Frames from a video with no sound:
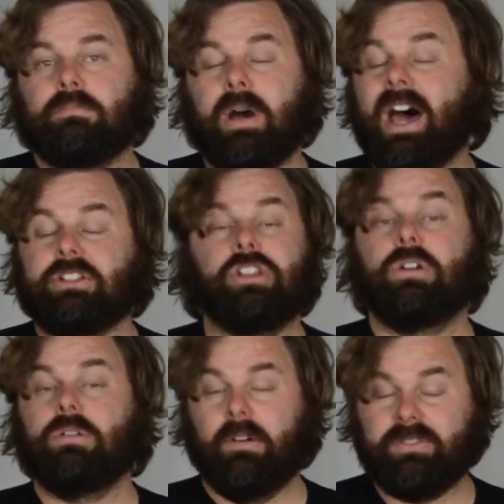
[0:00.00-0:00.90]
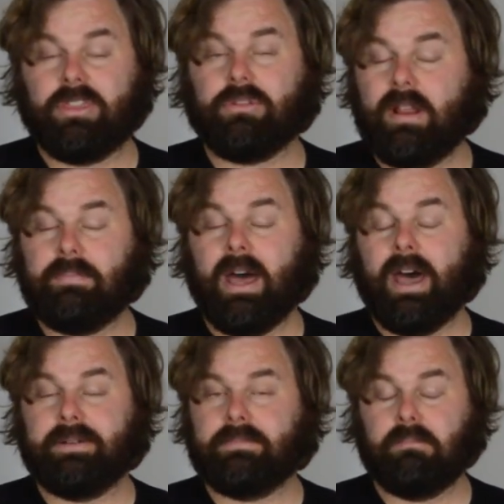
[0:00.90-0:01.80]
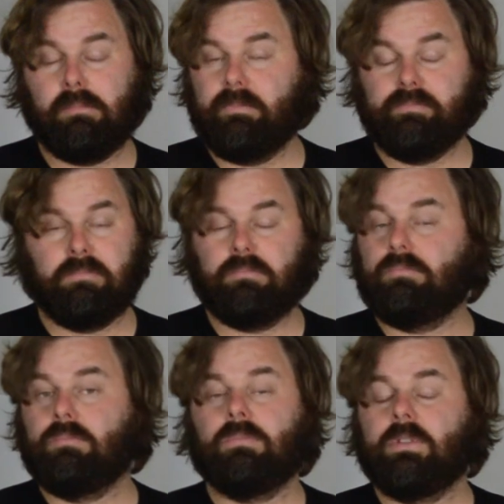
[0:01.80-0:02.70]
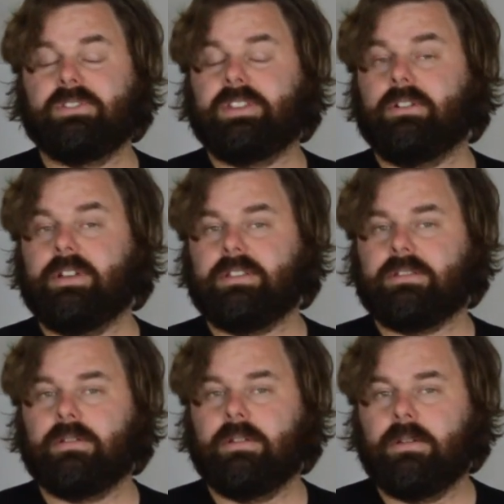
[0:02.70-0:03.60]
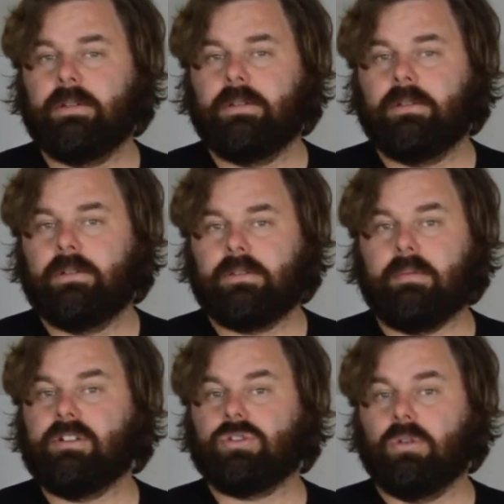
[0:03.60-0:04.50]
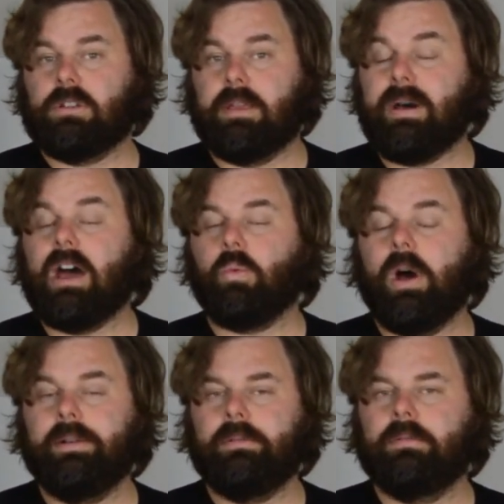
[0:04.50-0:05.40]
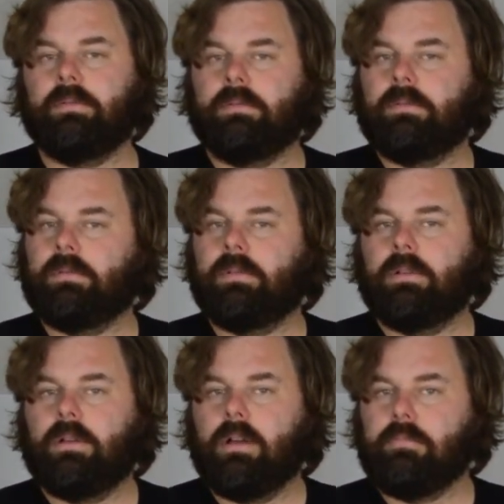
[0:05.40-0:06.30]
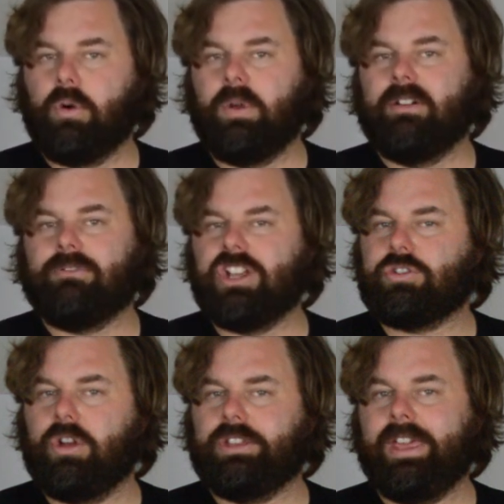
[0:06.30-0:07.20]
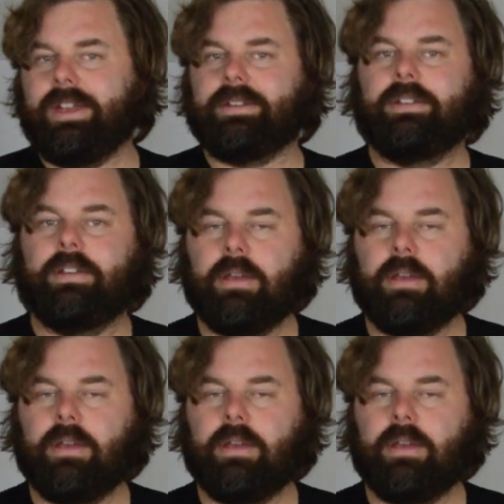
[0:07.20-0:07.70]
Part 2 of the 3-part series coming shortly. Part 1, brewing a Fresh Wort Kit.